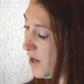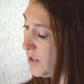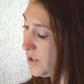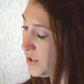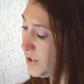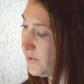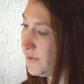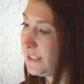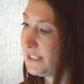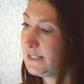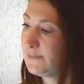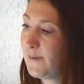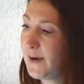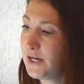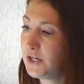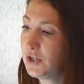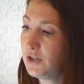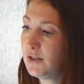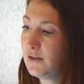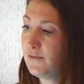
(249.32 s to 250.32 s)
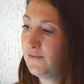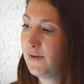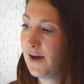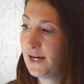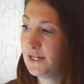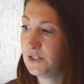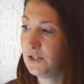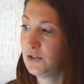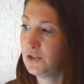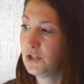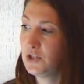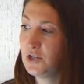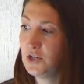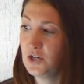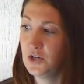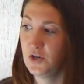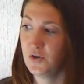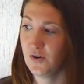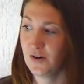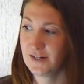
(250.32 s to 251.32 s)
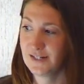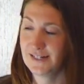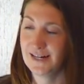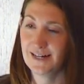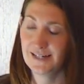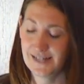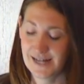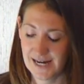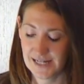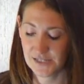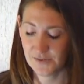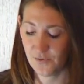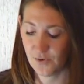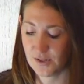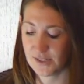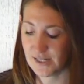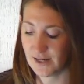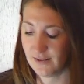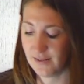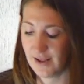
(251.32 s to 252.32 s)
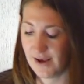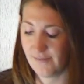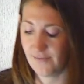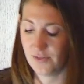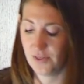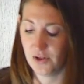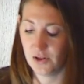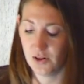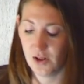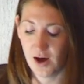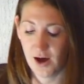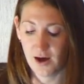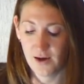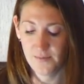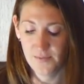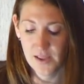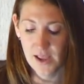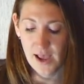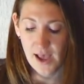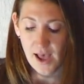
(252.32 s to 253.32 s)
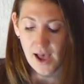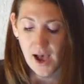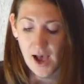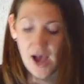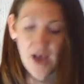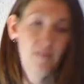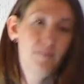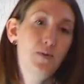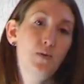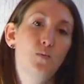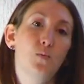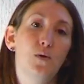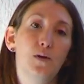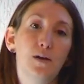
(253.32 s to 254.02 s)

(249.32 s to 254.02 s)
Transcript: So as special advisor to the New York State Task Force on Life and the Law, I've been